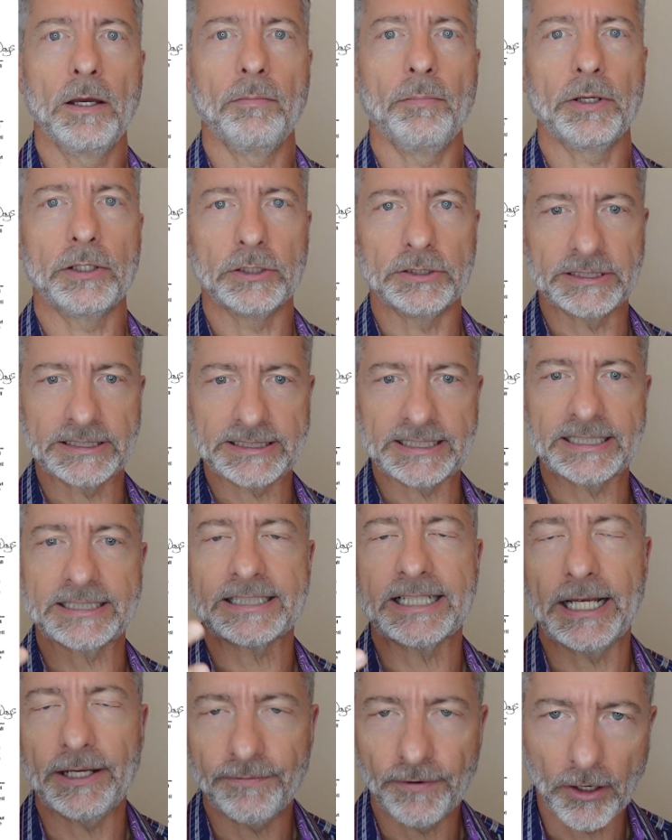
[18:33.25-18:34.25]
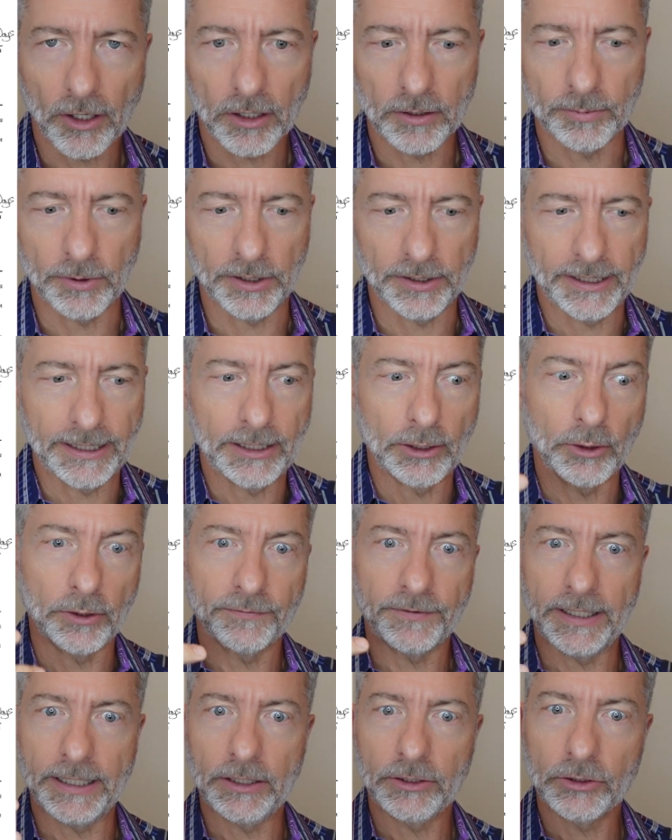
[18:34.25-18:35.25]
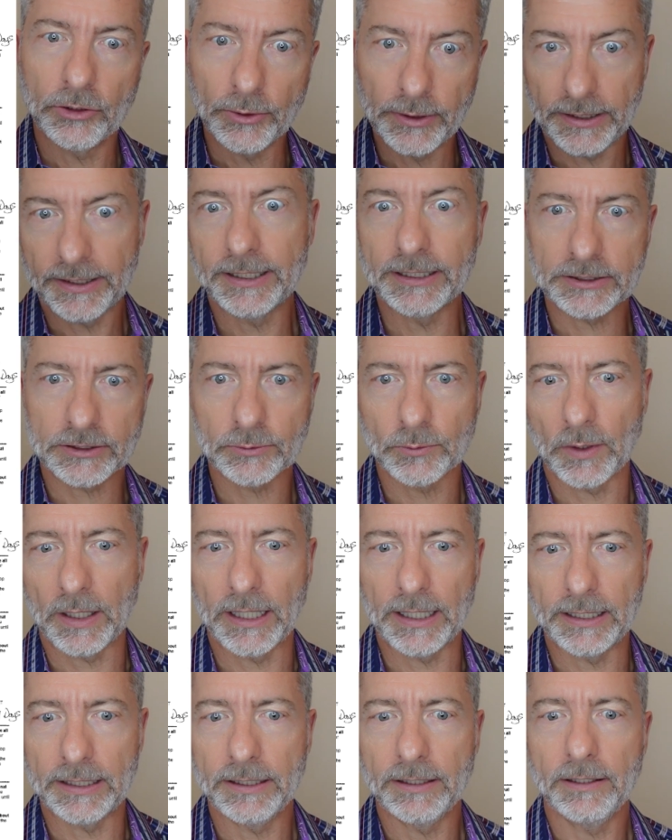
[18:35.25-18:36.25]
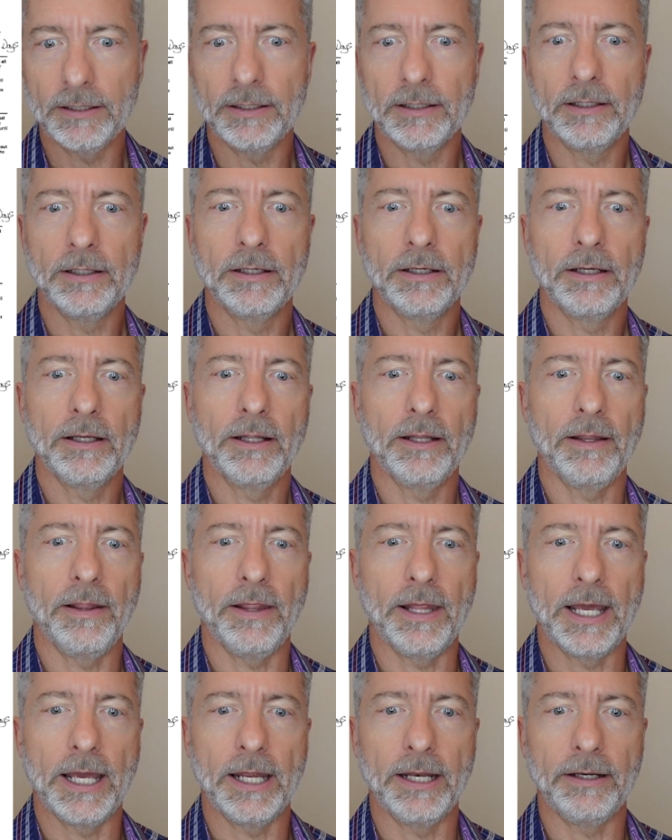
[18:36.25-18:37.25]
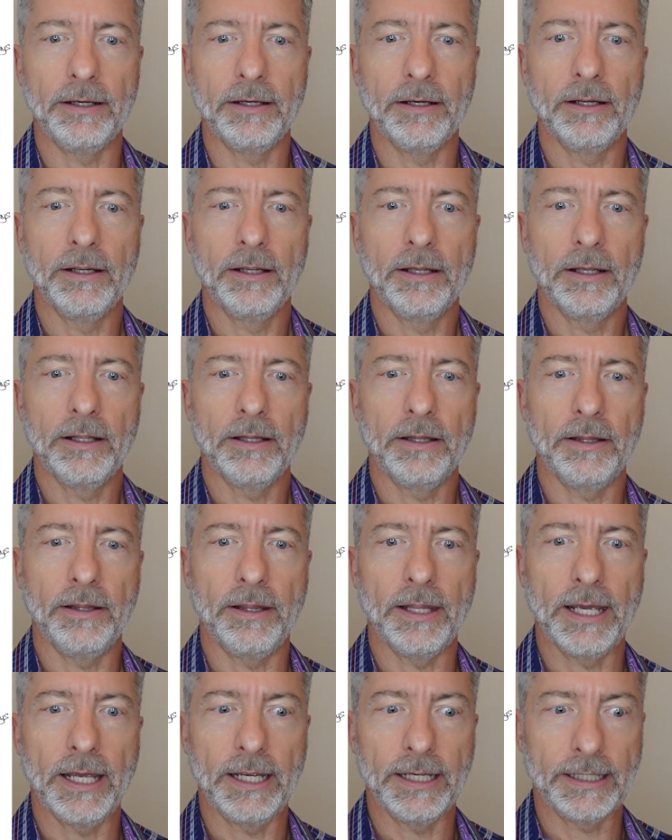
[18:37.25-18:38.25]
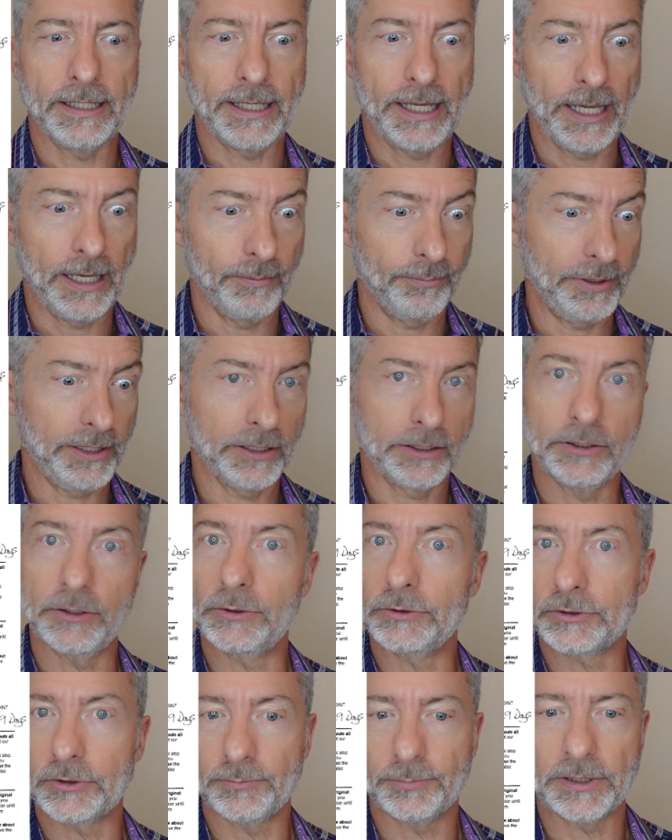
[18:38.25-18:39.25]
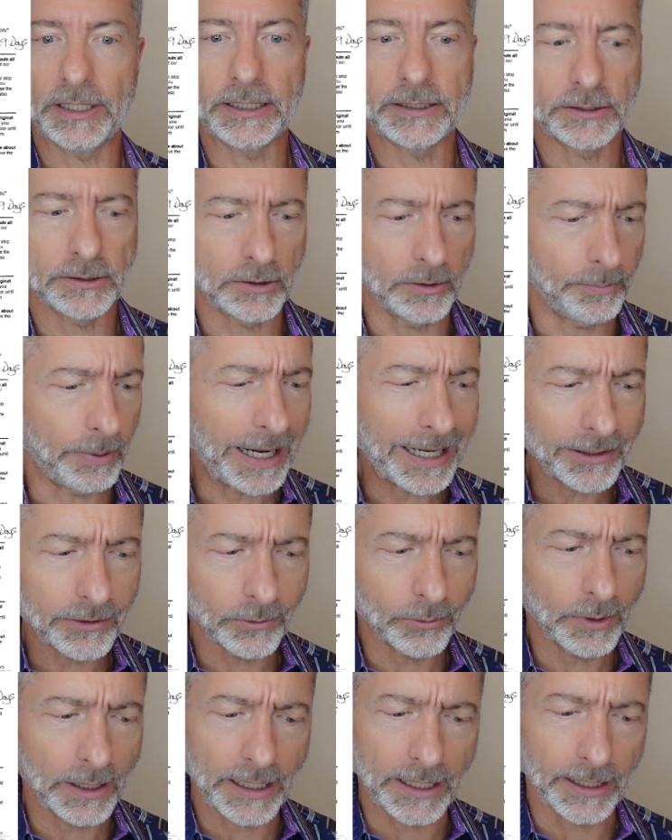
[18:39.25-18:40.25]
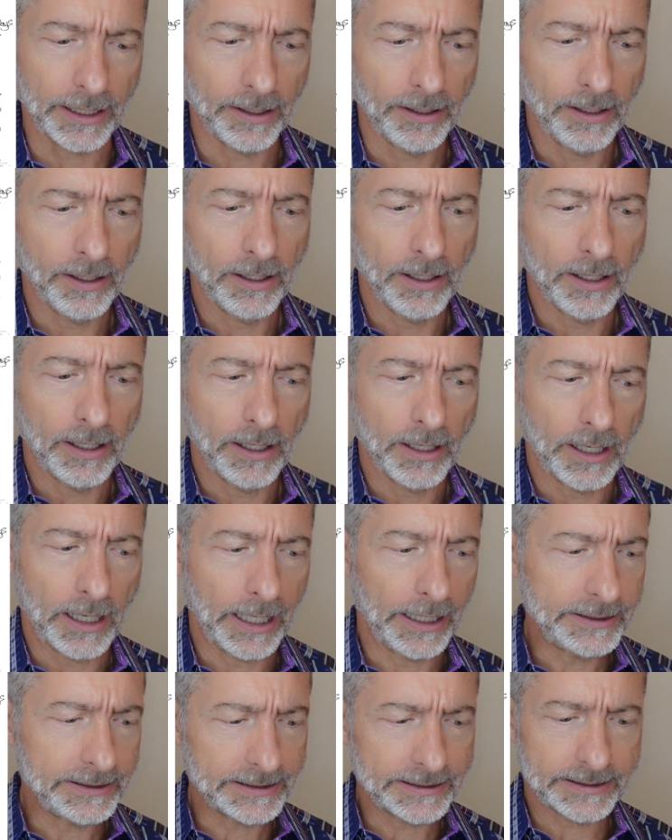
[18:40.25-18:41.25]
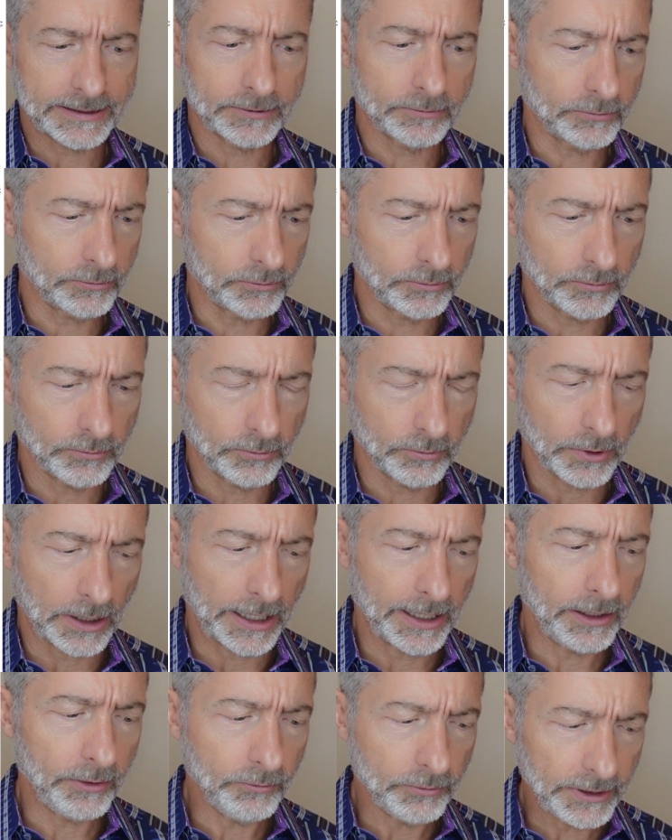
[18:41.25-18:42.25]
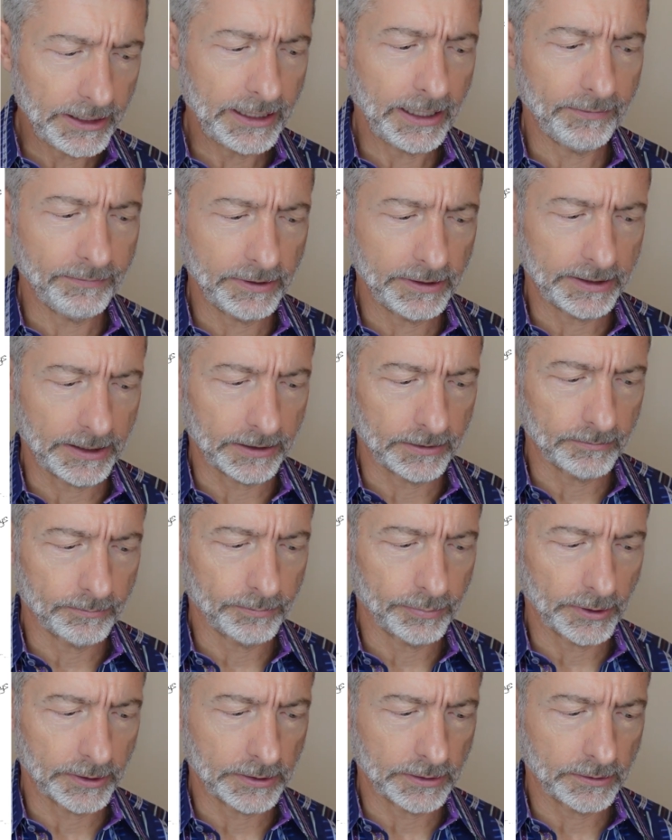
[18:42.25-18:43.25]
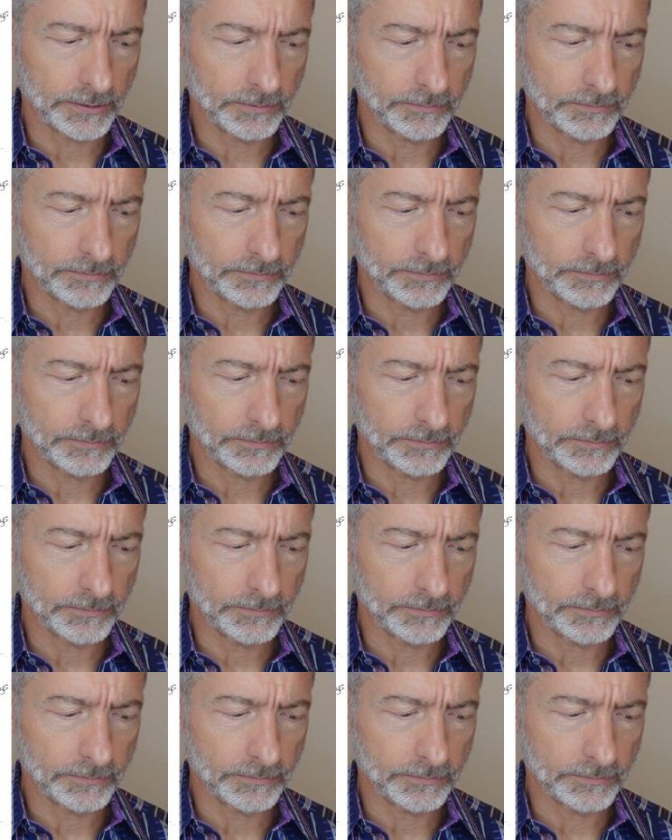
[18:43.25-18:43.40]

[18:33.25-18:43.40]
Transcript: because it's a safe harbor. They know if they do it this way, then they can't be accused of breaking the law. By the way, I didn't read everything, but